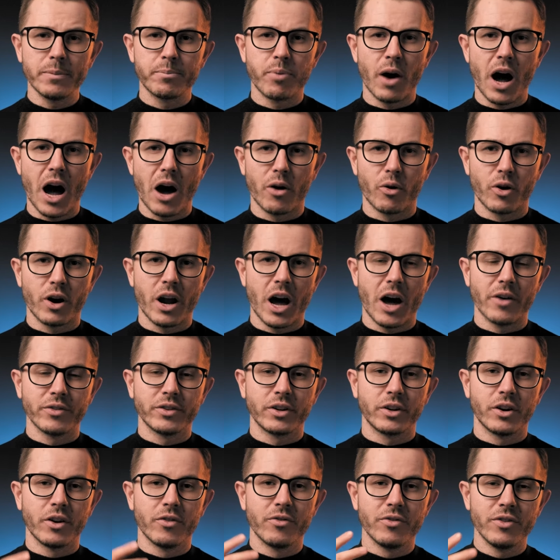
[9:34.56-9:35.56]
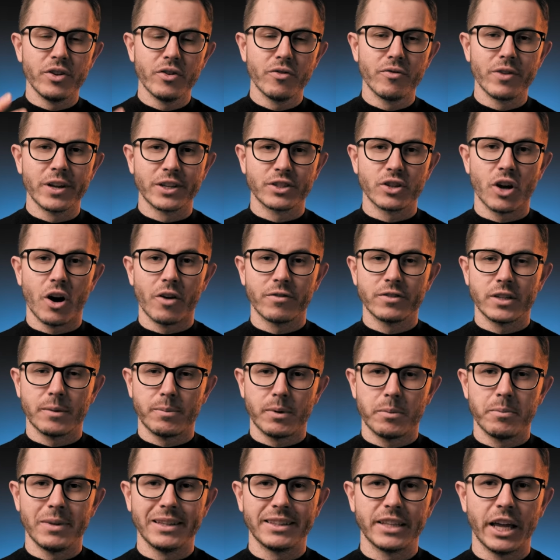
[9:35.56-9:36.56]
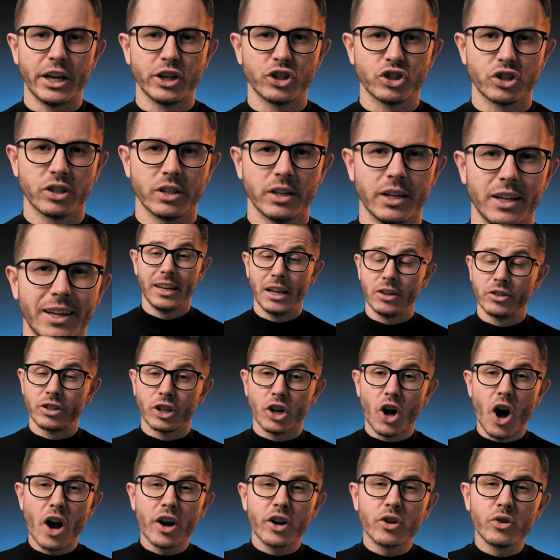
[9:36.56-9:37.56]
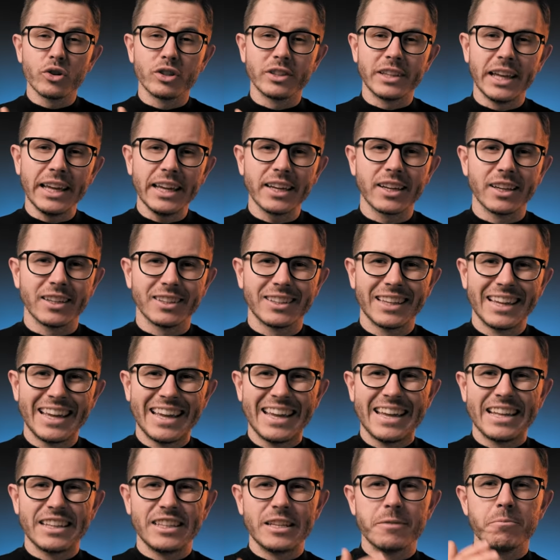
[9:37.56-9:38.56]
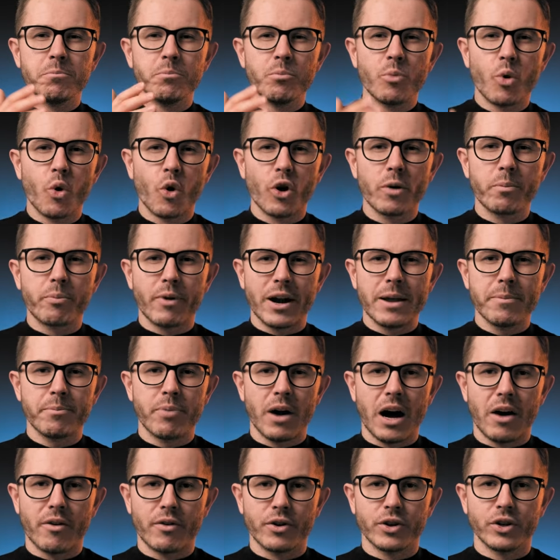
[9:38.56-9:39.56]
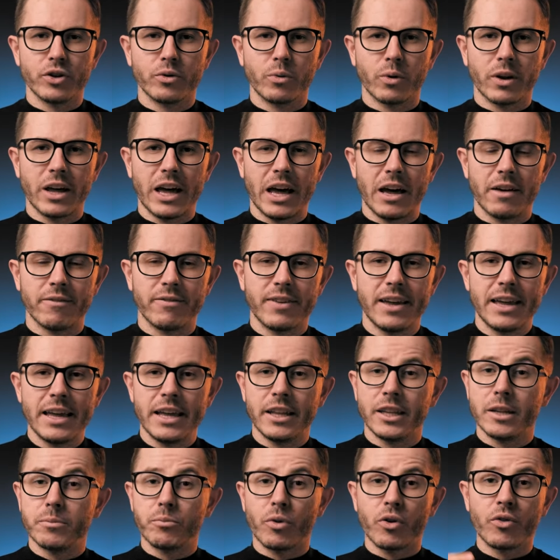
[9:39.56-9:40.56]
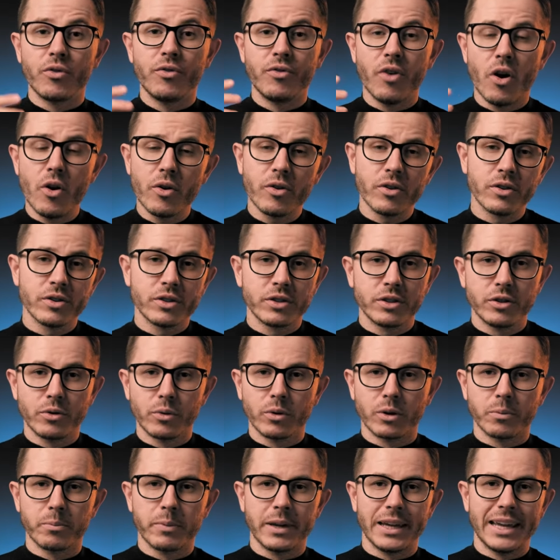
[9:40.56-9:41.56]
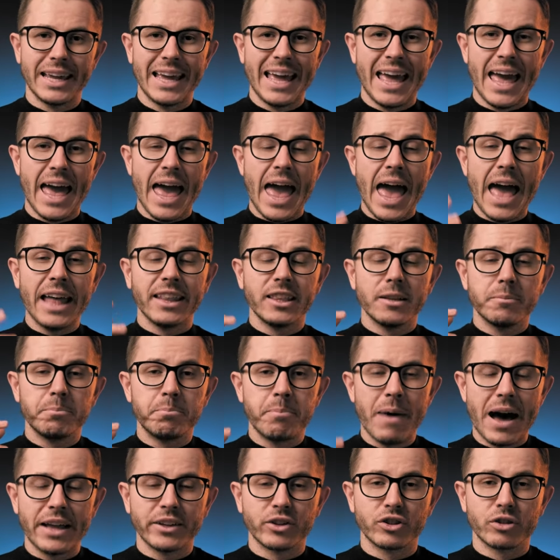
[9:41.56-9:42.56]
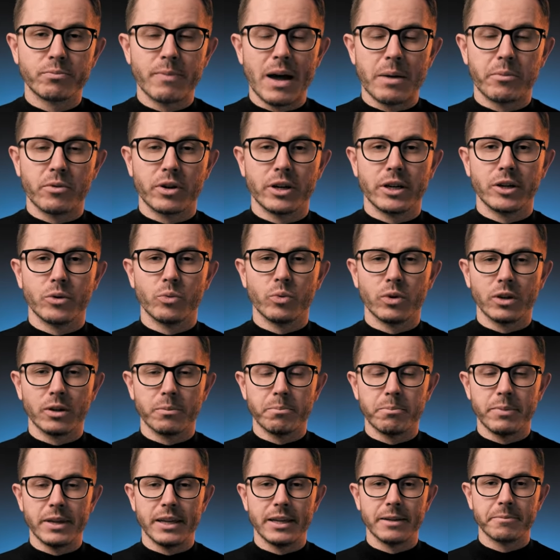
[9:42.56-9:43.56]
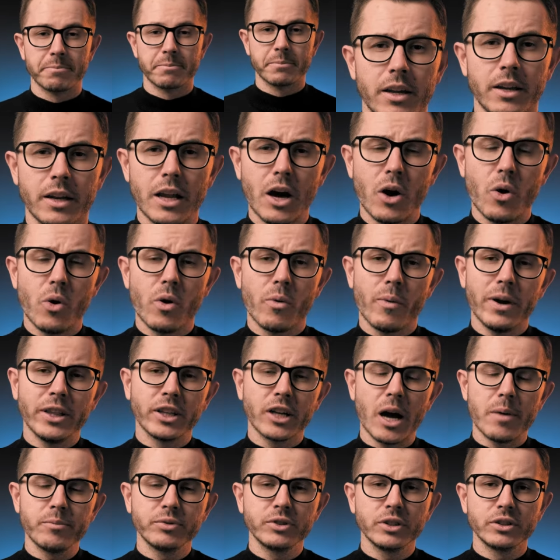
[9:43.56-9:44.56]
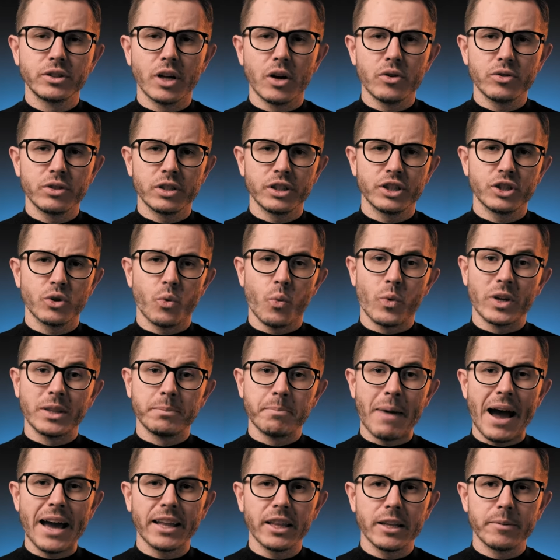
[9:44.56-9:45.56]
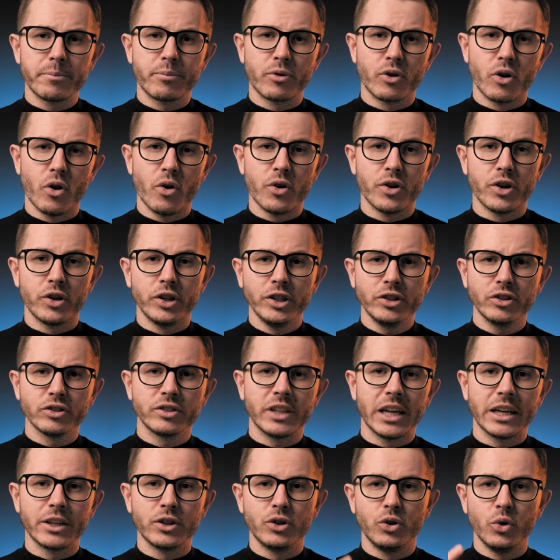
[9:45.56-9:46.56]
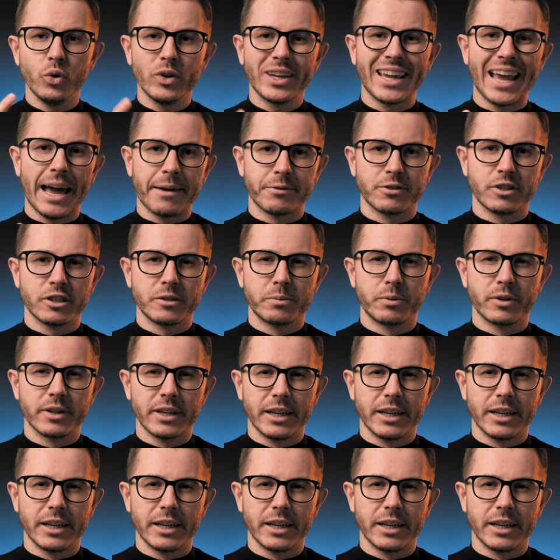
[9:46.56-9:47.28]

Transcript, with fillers: power after a few weeks of supplementation. Now, the longer you take it, the more brain power you will have, the more focused you will be, and the battery memory will be. Now, when it comes to dosage, with Mind Lab Pro you need to take 2 capsules per